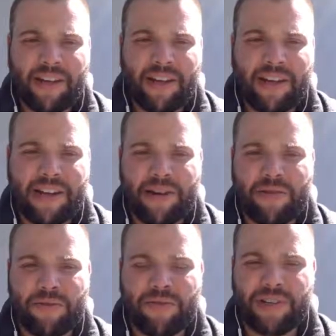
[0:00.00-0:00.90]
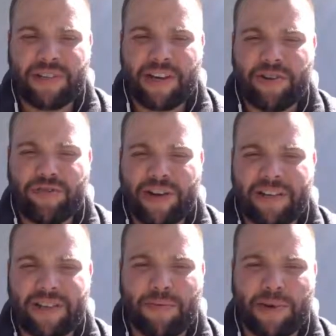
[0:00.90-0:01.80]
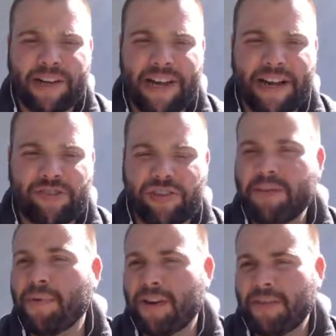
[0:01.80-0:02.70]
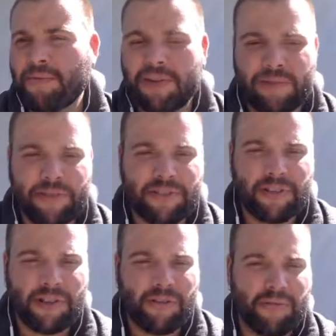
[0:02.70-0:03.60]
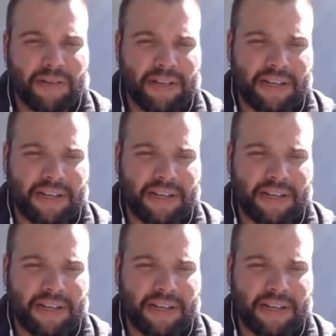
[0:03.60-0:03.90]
Now, this Air Transat one, I actually bought it when it was low.